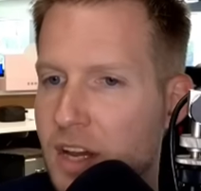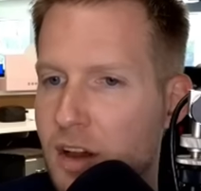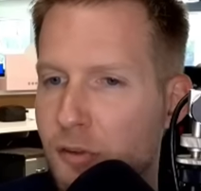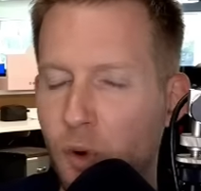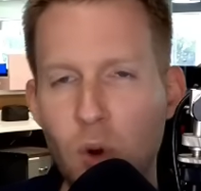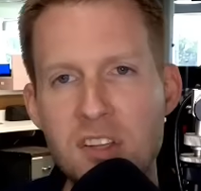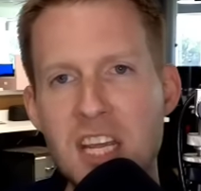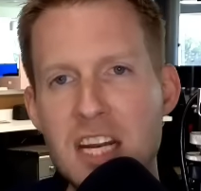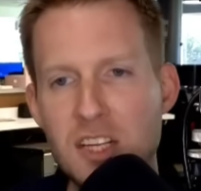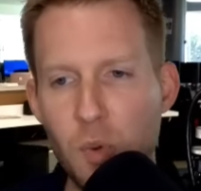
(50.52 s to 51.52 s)

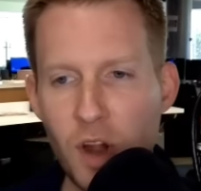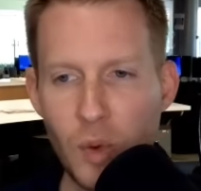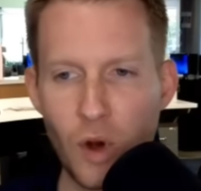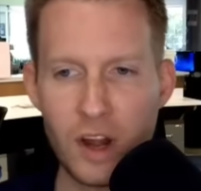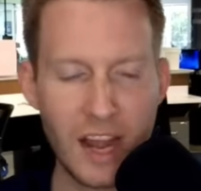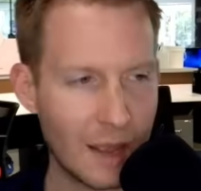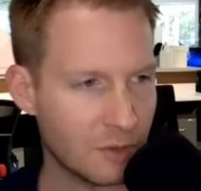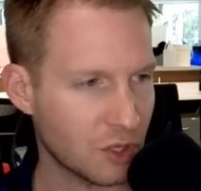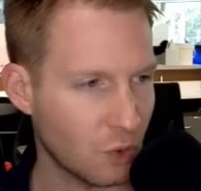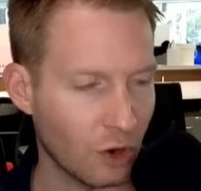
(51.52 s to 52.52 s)
14 to 21 named
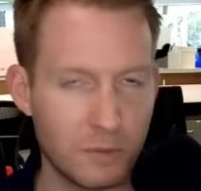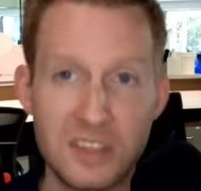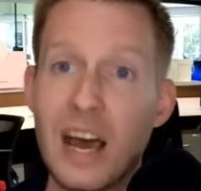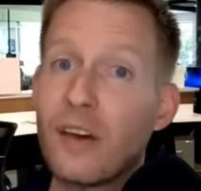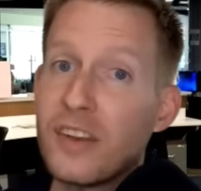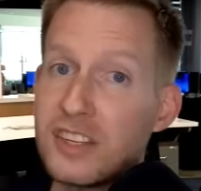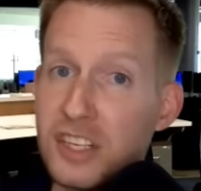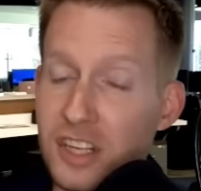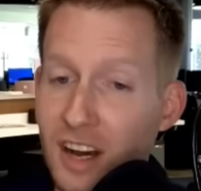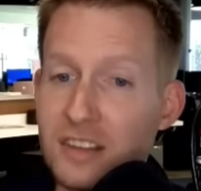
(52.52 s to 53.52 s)
storms. Now, this
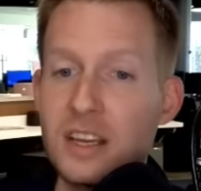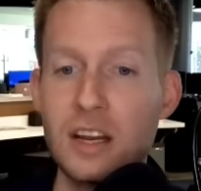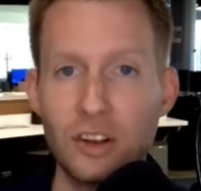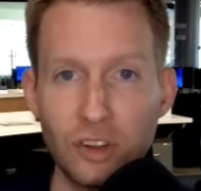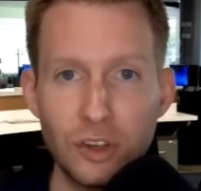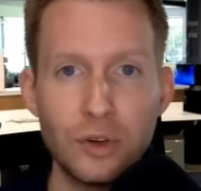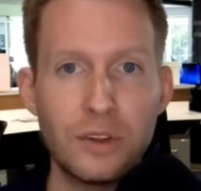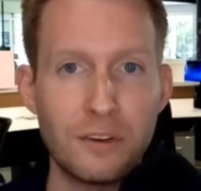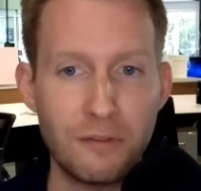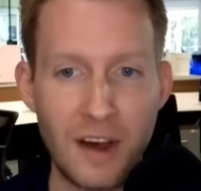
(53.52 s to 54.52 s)
does include
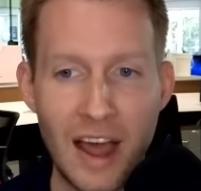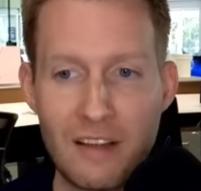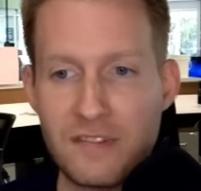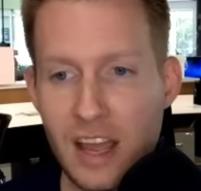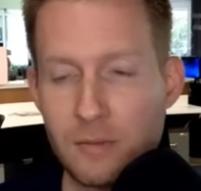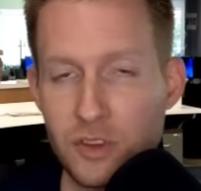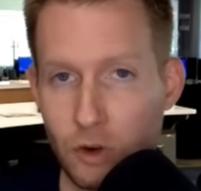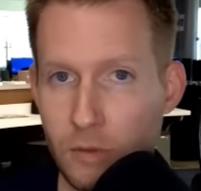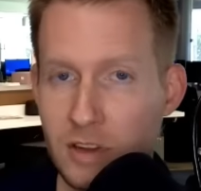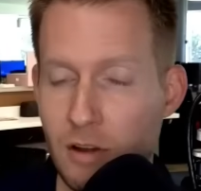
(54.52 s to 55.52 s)
the five named
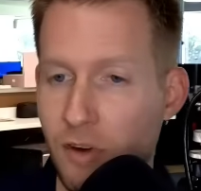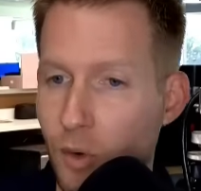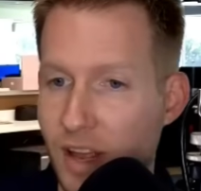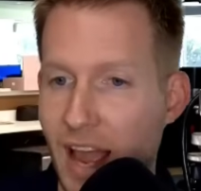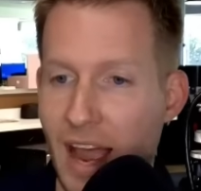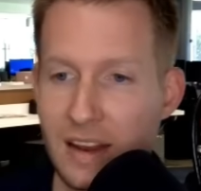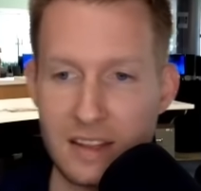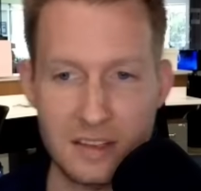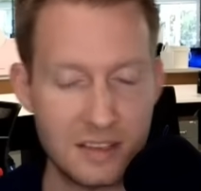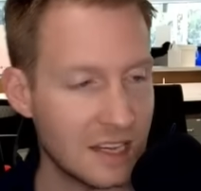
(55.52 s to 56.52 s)
storms that we've already had
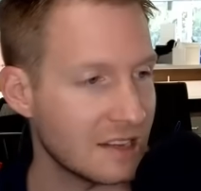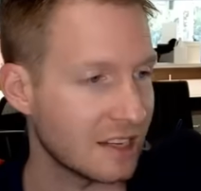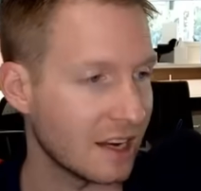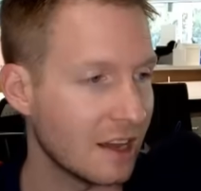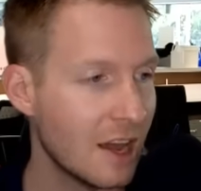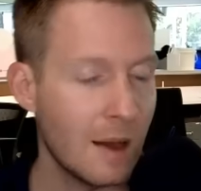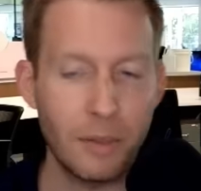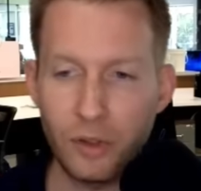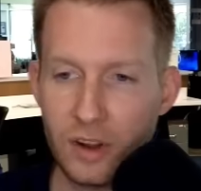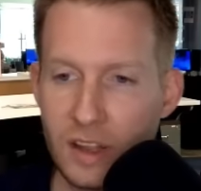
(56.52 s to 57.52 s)
this season,
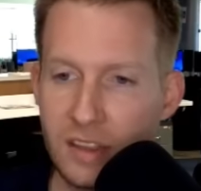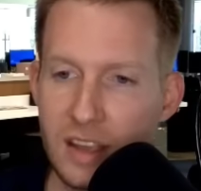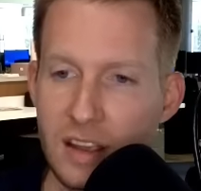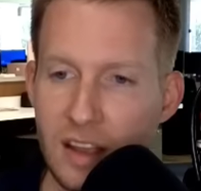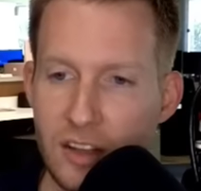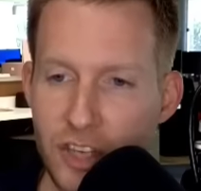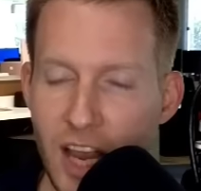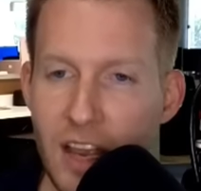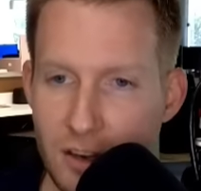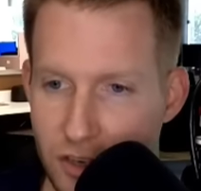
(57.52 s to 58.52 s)
but look at the
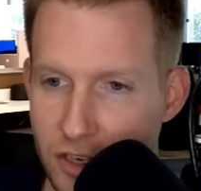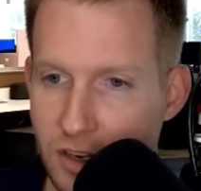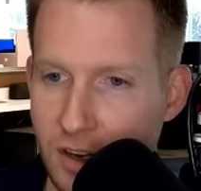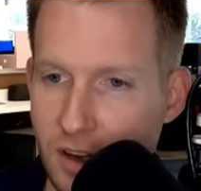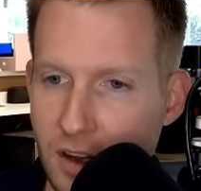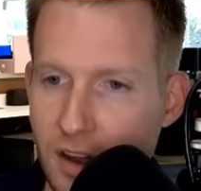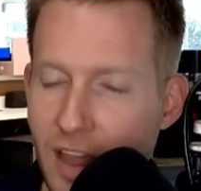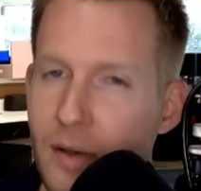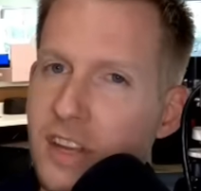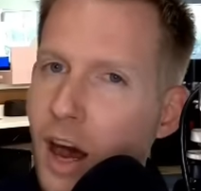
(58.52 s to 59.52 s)
change.
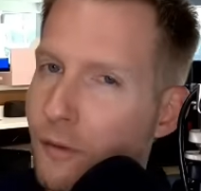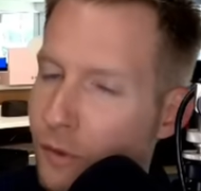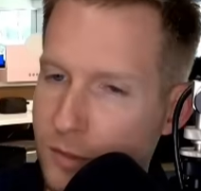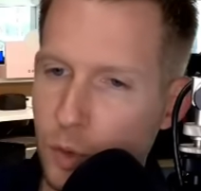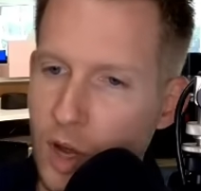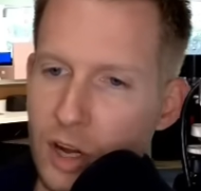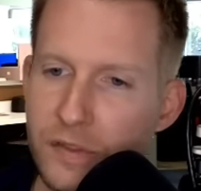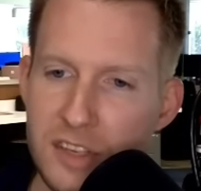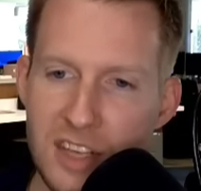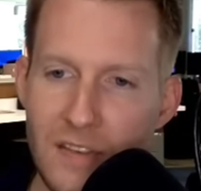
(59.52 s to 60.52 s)
That was up from 12
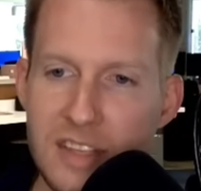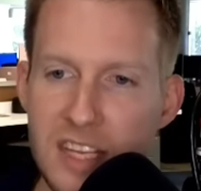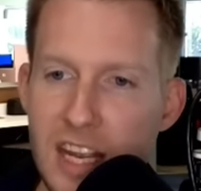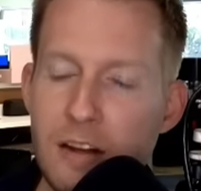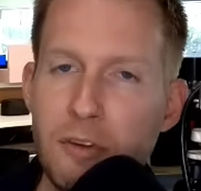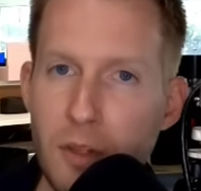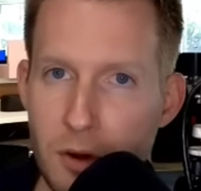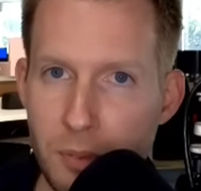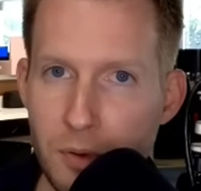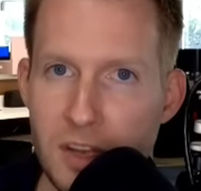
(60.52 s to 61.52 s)
to 17 from their
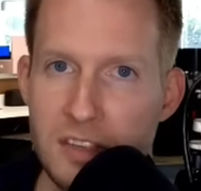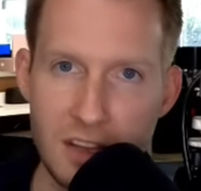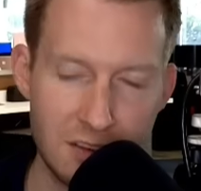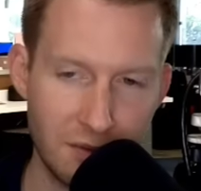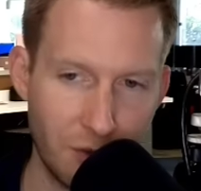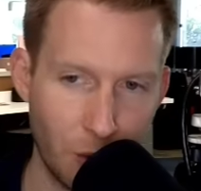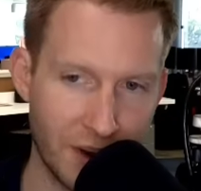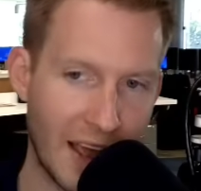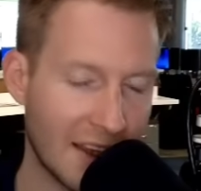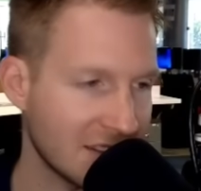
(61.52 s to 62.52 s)
preseason
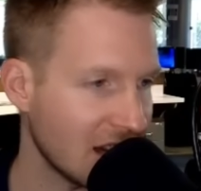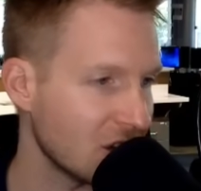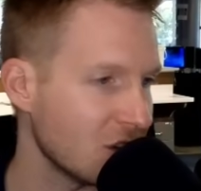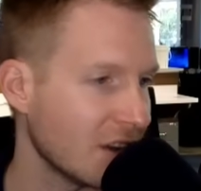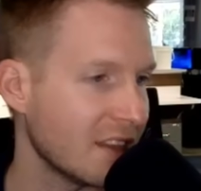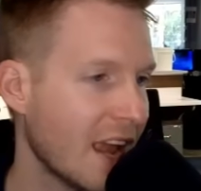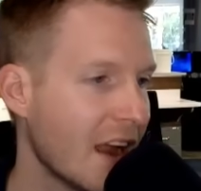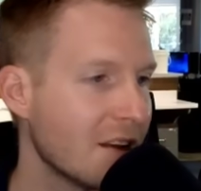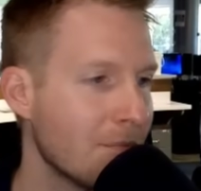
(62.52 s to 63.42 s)
forecast issued at the end of